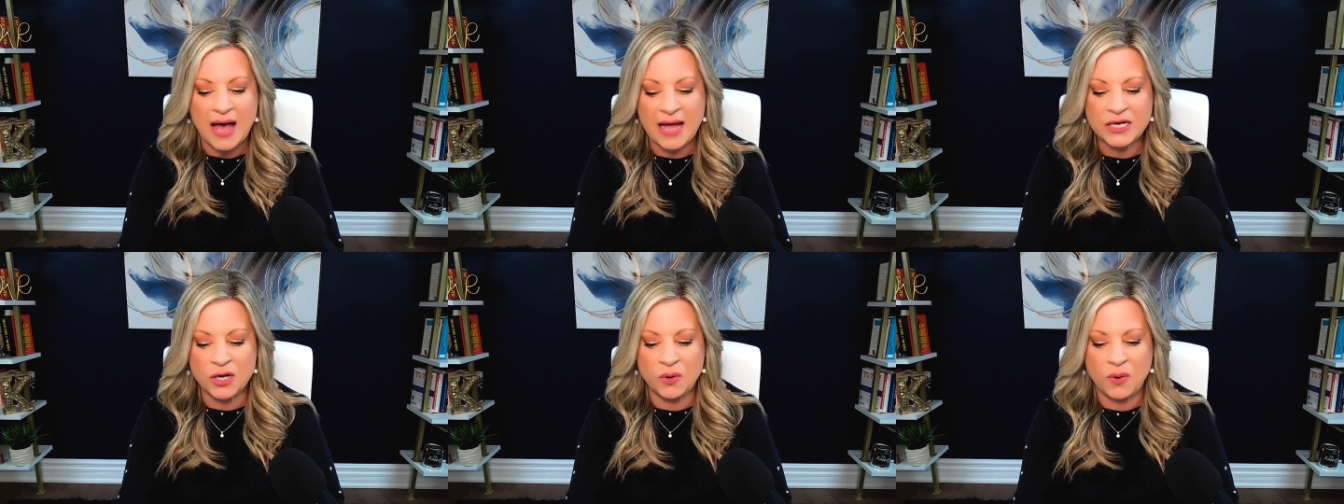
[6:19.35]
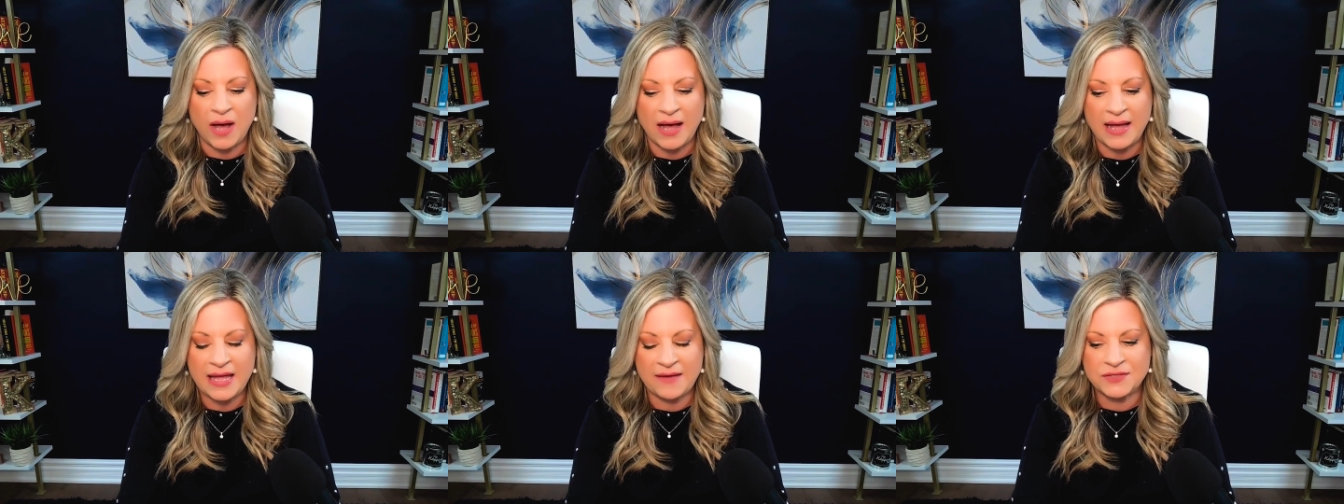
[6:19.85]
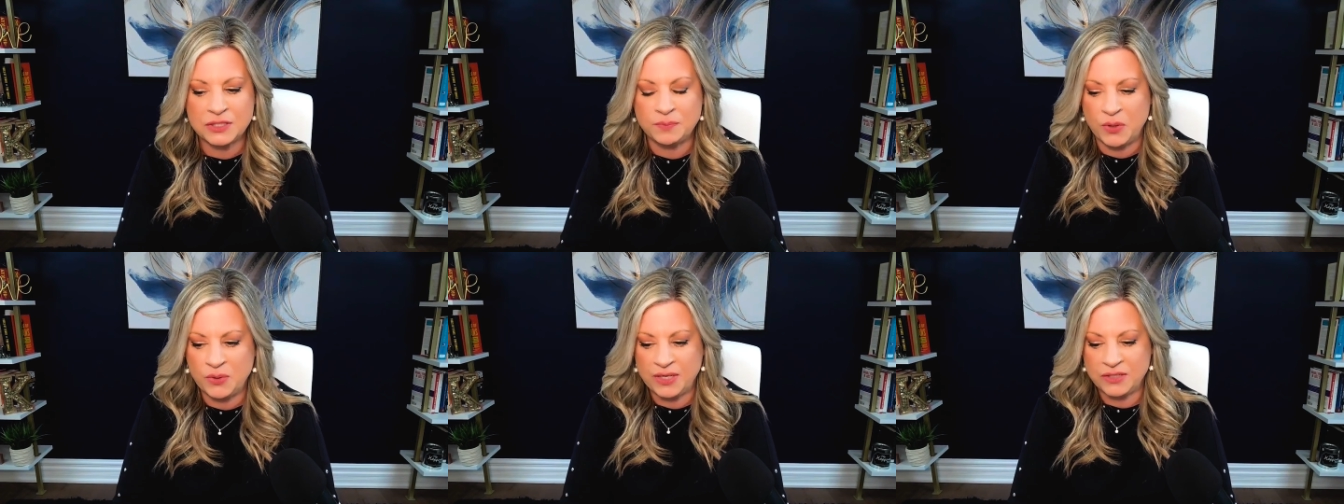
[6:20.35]
I know I have
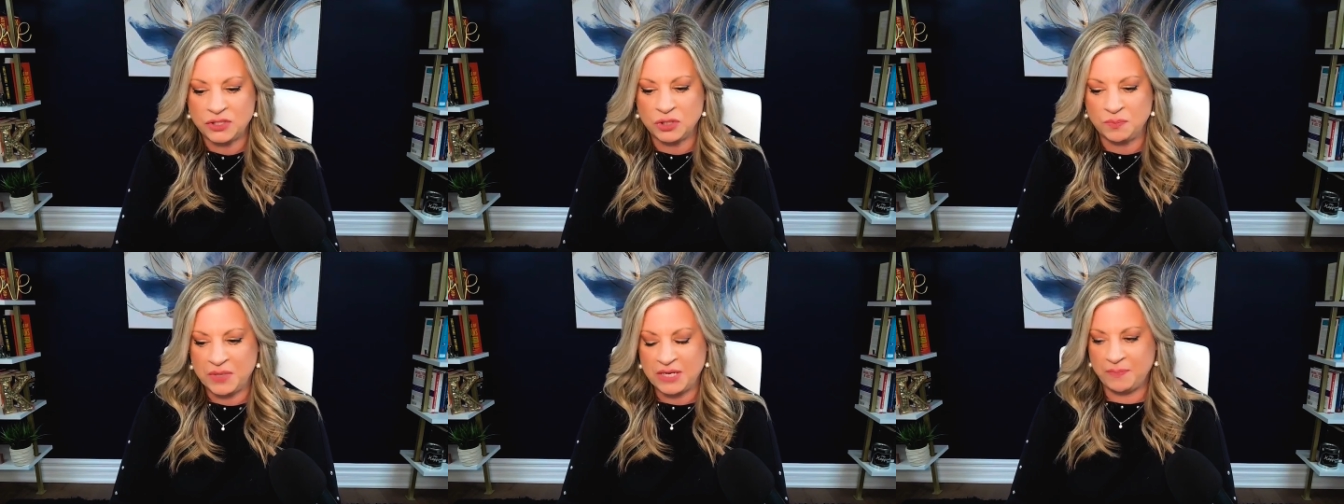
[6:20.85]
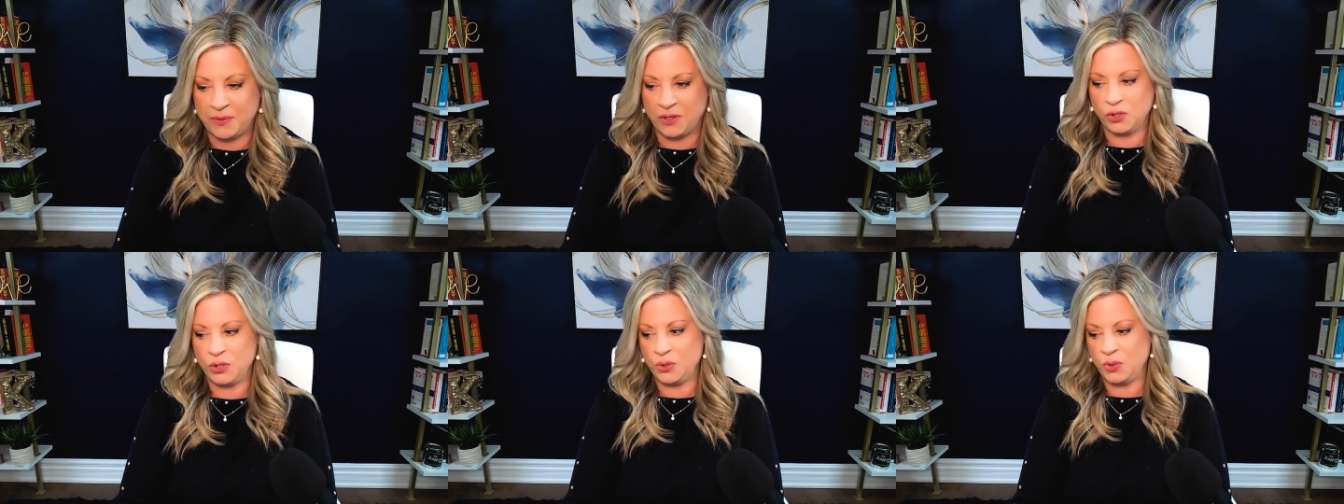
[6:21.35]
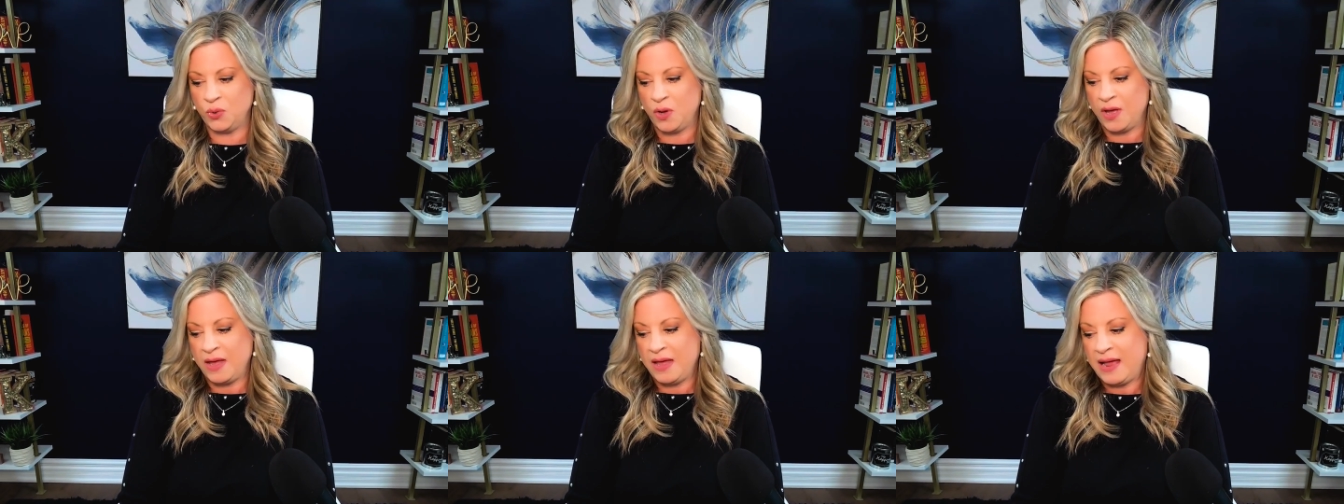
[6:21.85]
spoken to people who
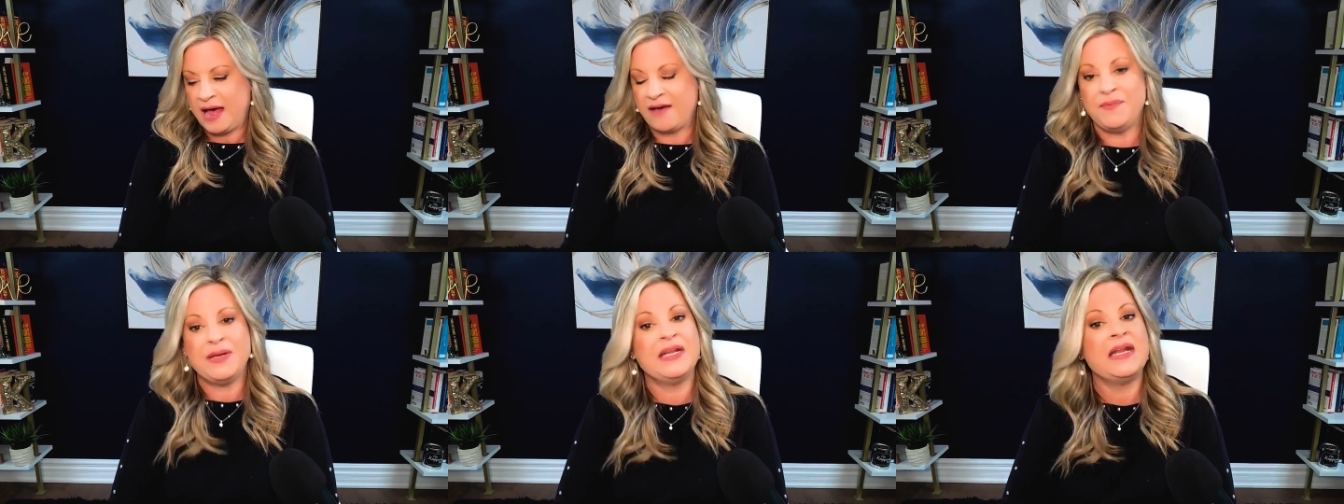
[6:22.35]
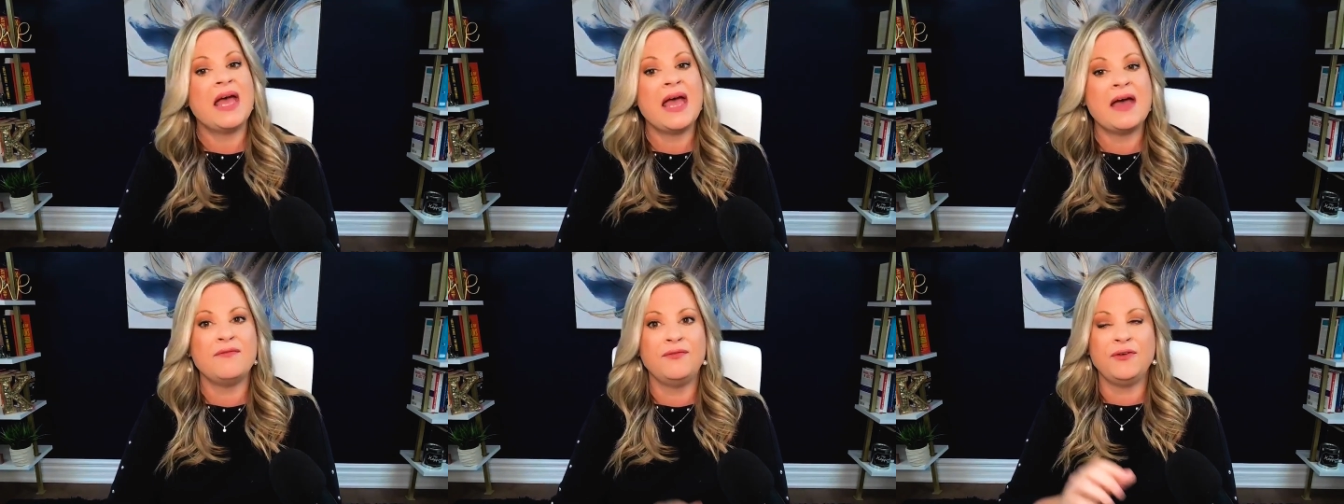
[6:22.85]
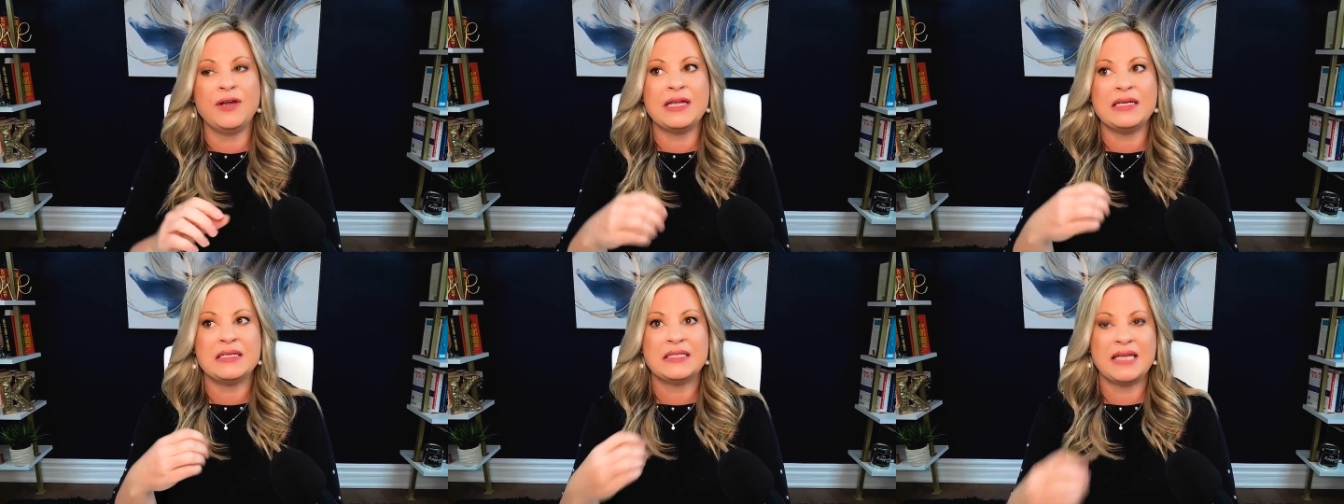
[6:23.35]
have been in
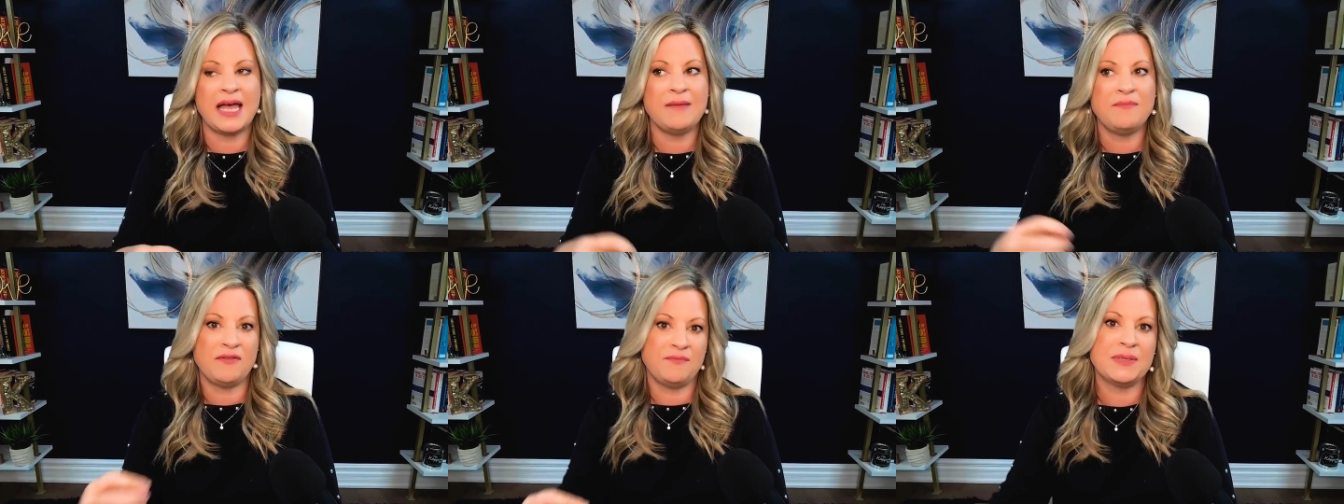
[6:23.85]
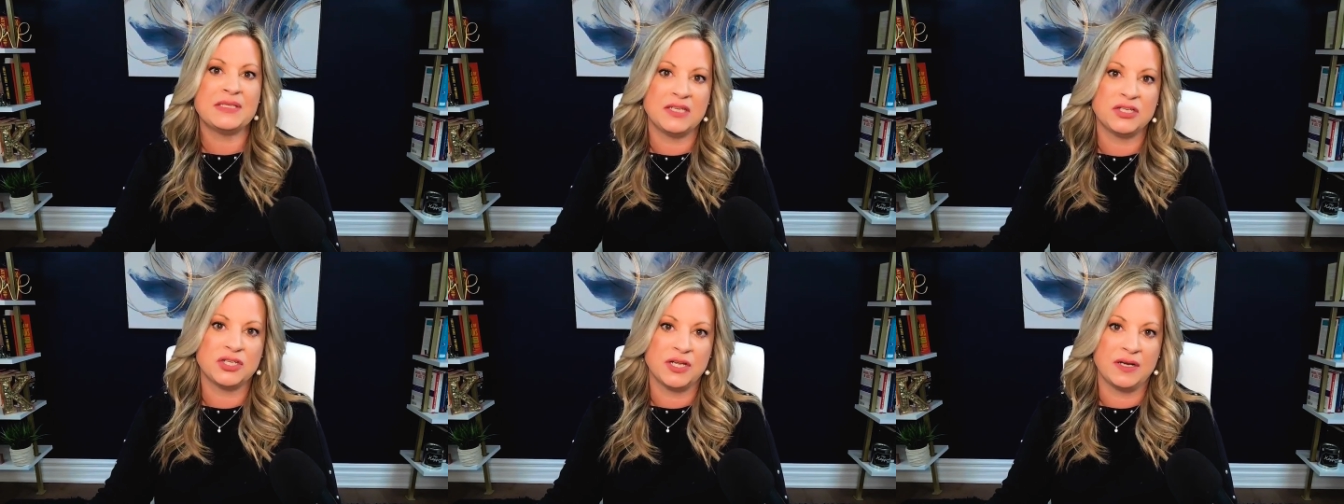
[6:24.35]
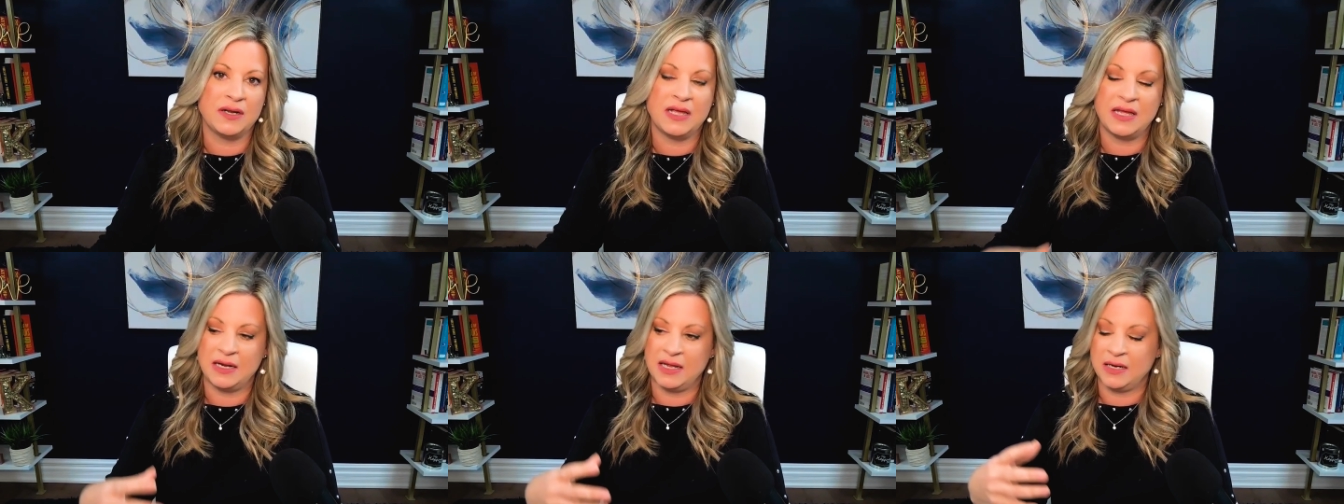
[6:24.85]
every type of position
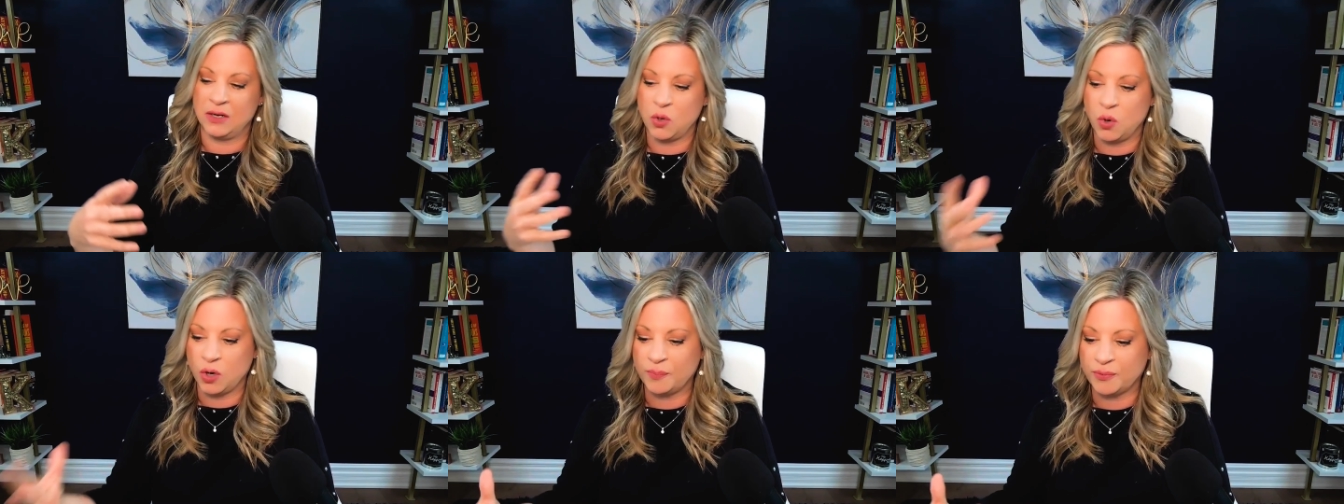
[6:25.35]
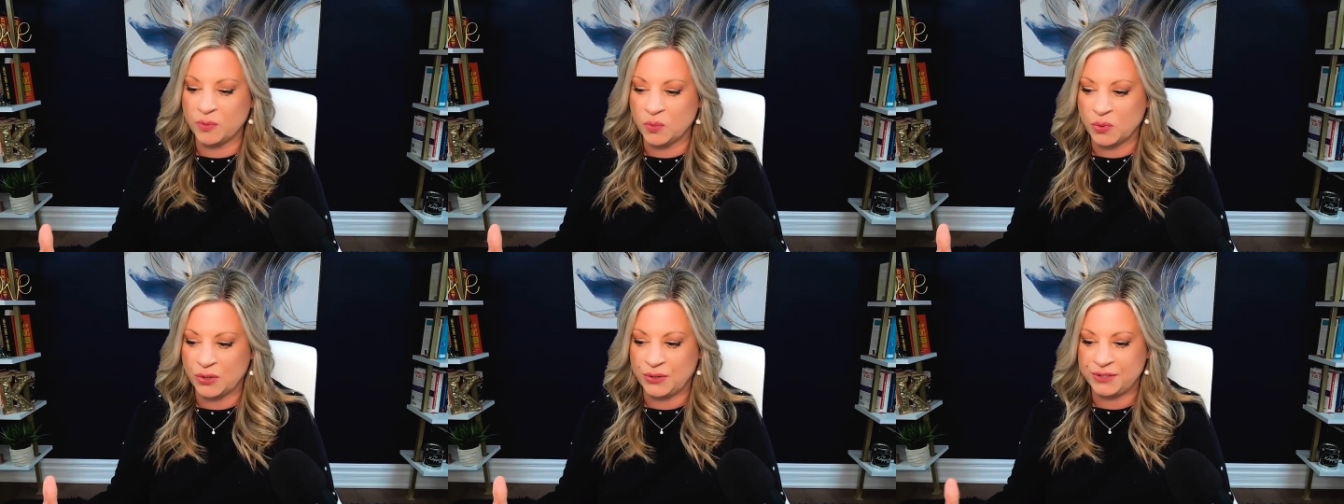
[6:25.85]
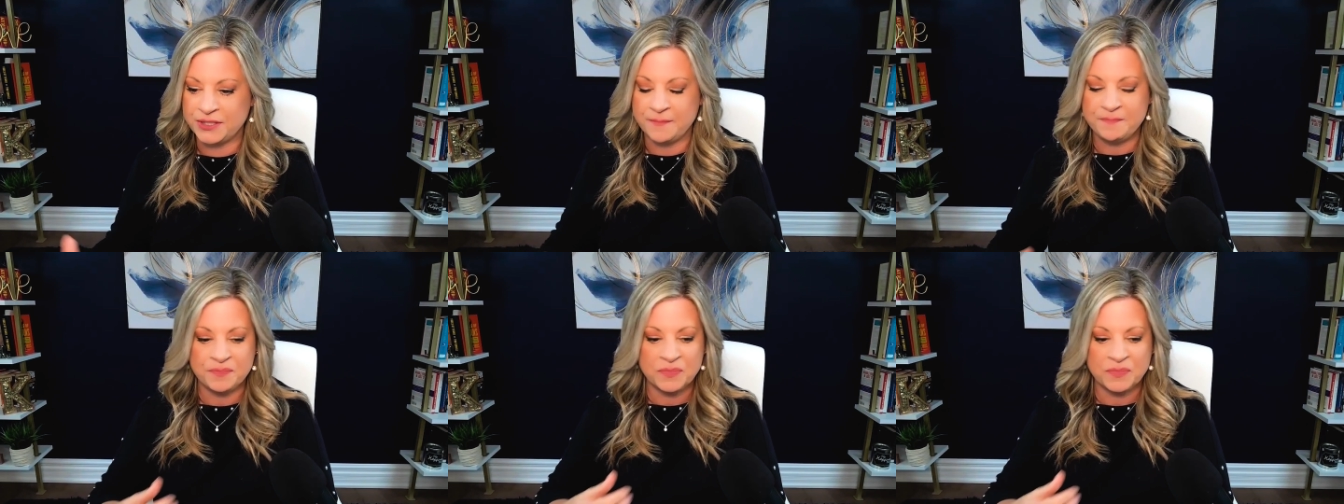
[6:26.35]
in, in a corporate world,